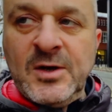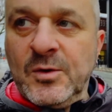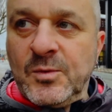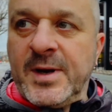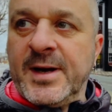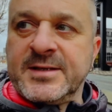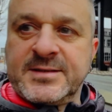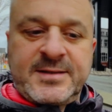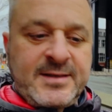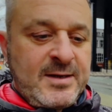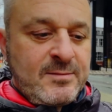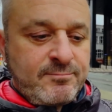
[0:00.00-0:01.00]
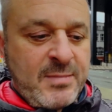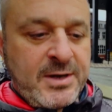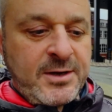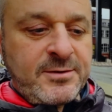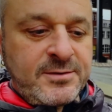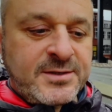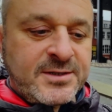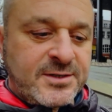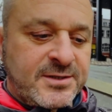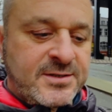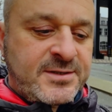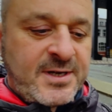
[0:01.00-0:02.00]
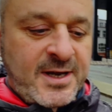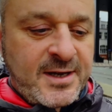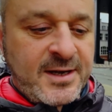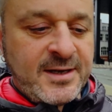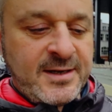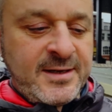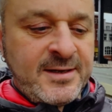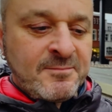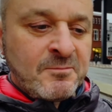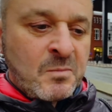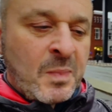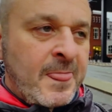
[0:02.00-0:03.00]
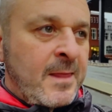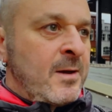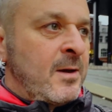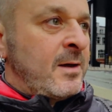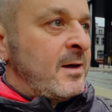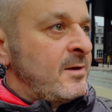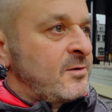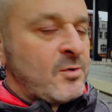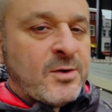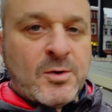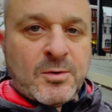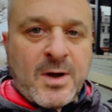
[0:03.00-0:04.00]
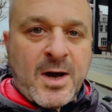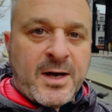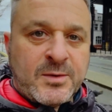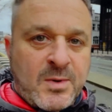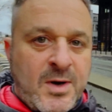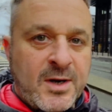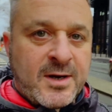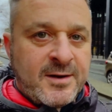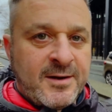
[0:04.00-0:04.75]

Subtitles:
when us minions are just doing all the hard work